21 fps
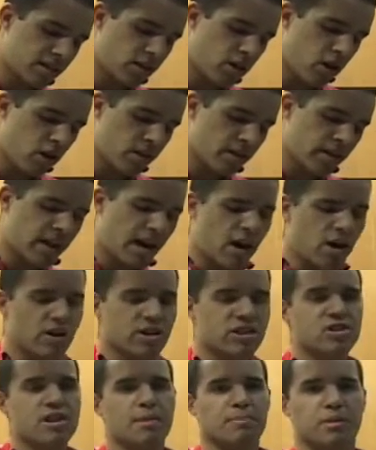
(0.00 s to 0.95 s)
garlic. I already
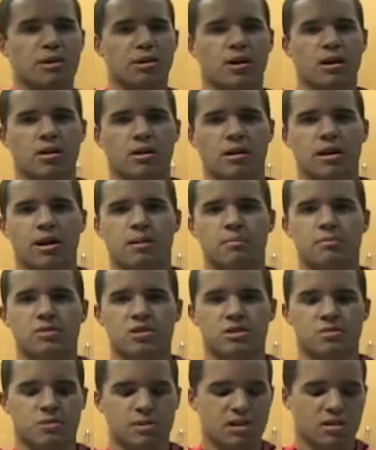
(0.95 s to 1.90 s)
chopped the garlic up
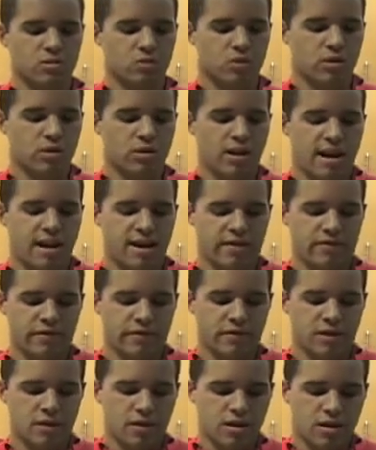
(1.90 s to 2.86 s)
just because we don't have
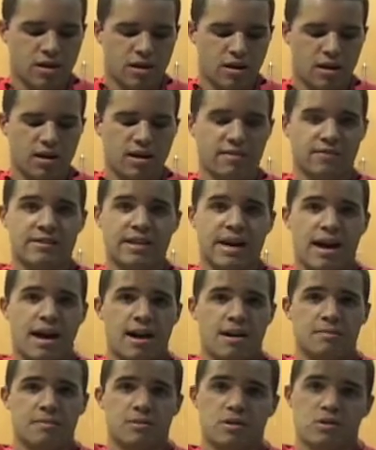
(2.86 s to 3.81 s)
enough
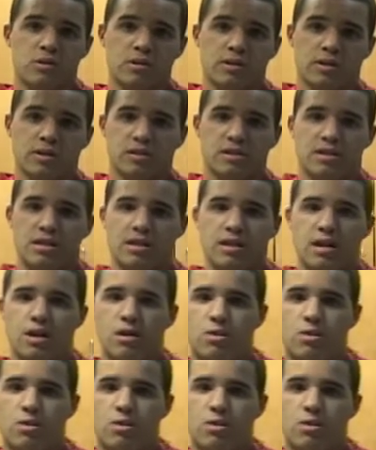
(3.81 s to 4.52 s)
time to really sit there